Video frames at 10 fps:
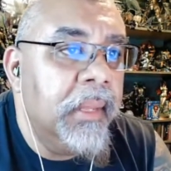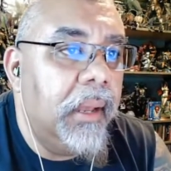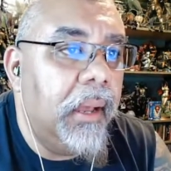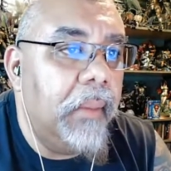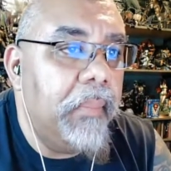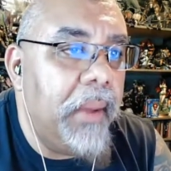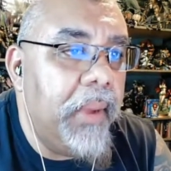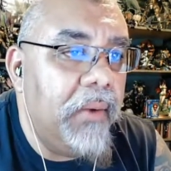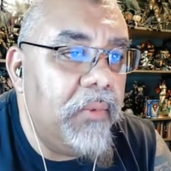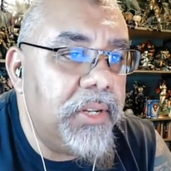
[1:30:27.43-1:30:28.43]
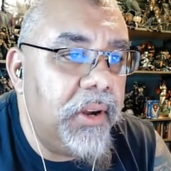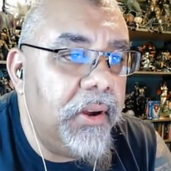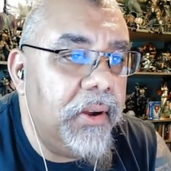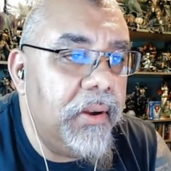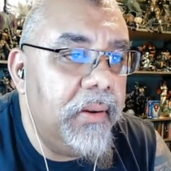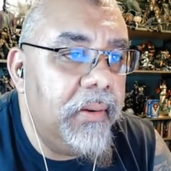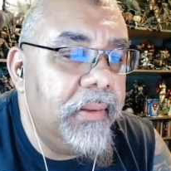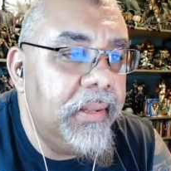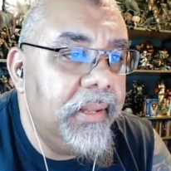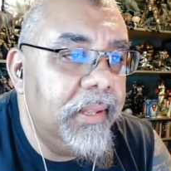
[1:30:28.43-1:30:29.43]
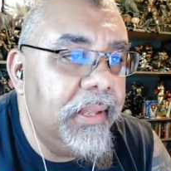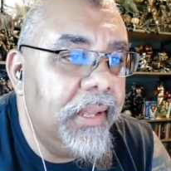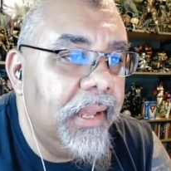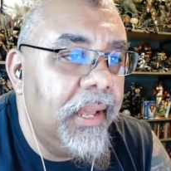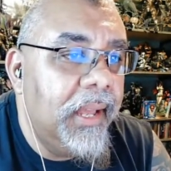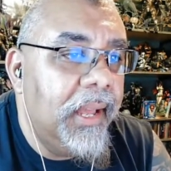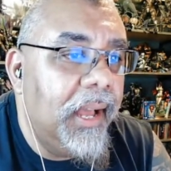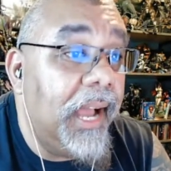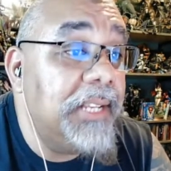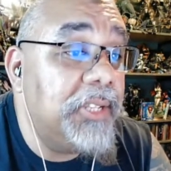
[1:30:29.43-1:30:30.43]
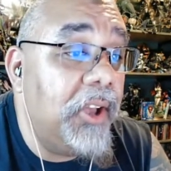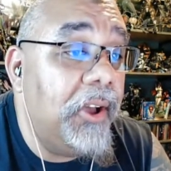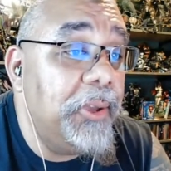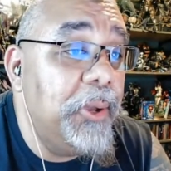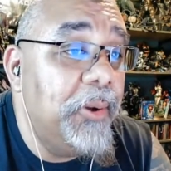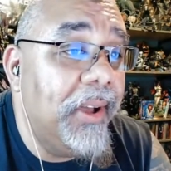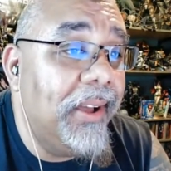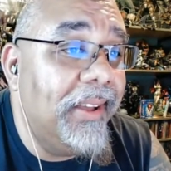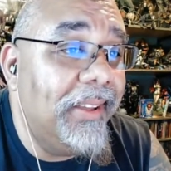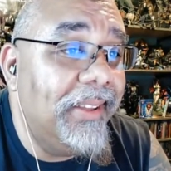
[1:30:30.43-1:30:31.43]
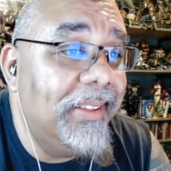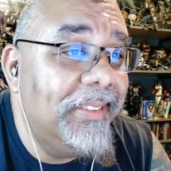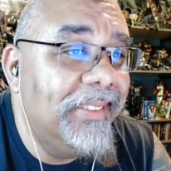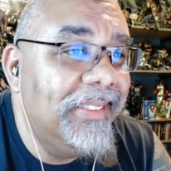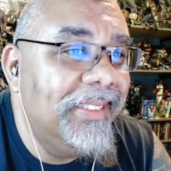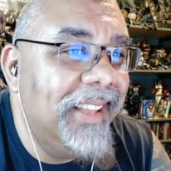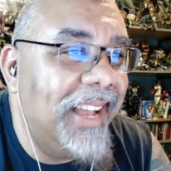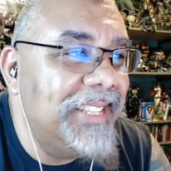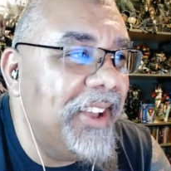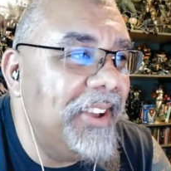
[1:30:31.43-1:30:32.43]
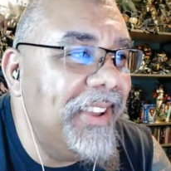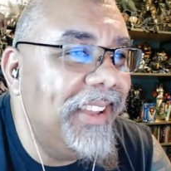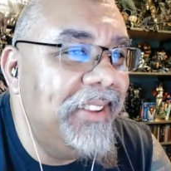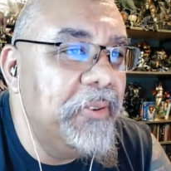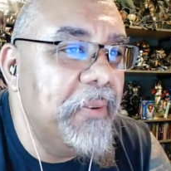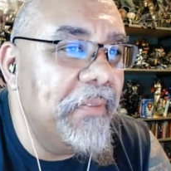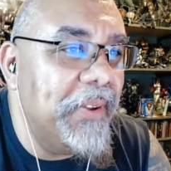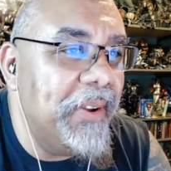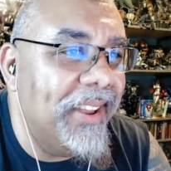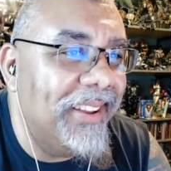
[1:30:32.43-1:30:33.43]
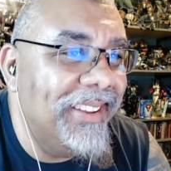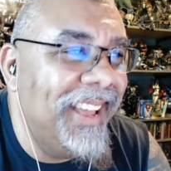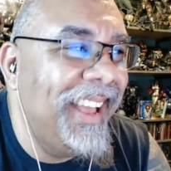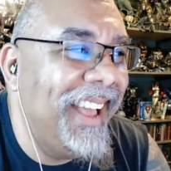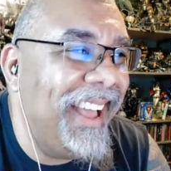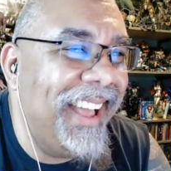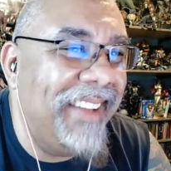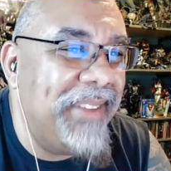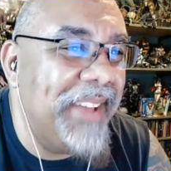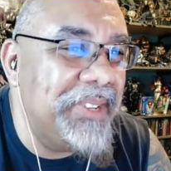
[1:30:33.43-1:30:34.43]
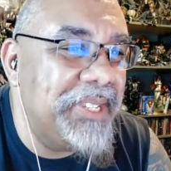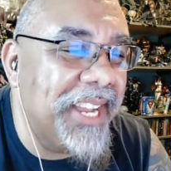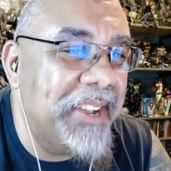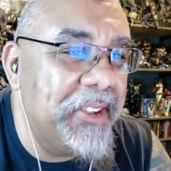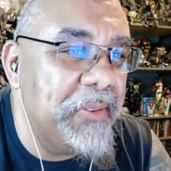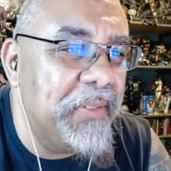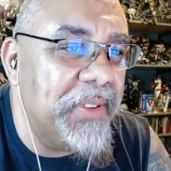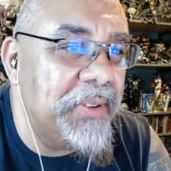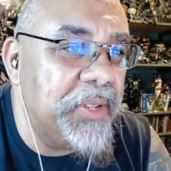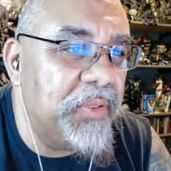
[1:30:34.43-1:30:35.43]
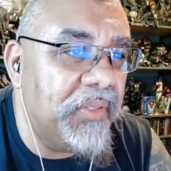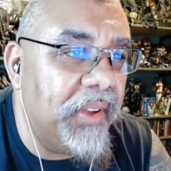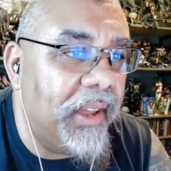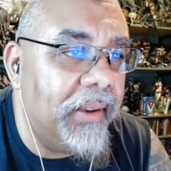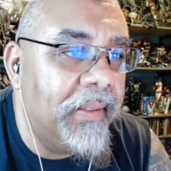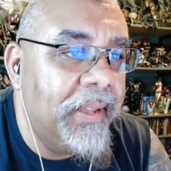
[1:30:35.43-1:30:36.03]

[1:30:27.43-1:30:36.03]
uh, Batman Return. I saw you. Uh, I saw you. You reviewed it. I'm going to have to check out your review just for fun.